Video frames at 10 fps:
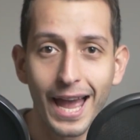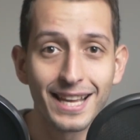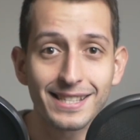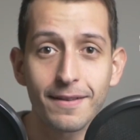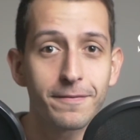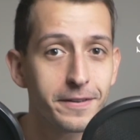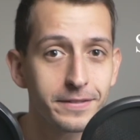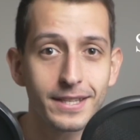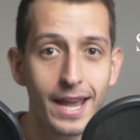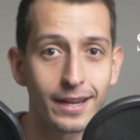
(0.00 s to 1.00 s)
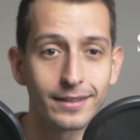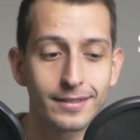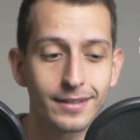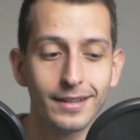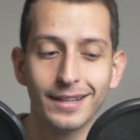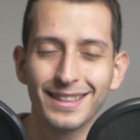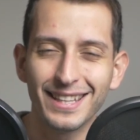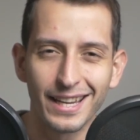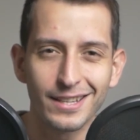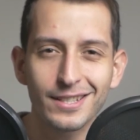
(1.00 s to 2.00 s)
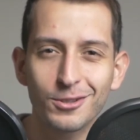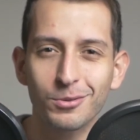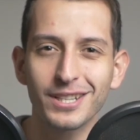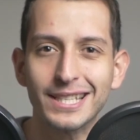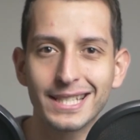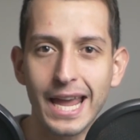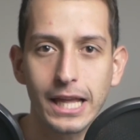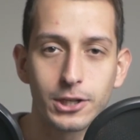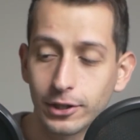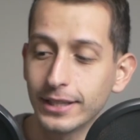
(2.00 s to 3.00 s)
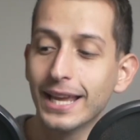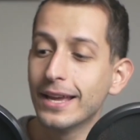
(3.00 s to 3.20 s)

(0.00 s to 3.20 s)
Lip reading: SM58, the industry standard,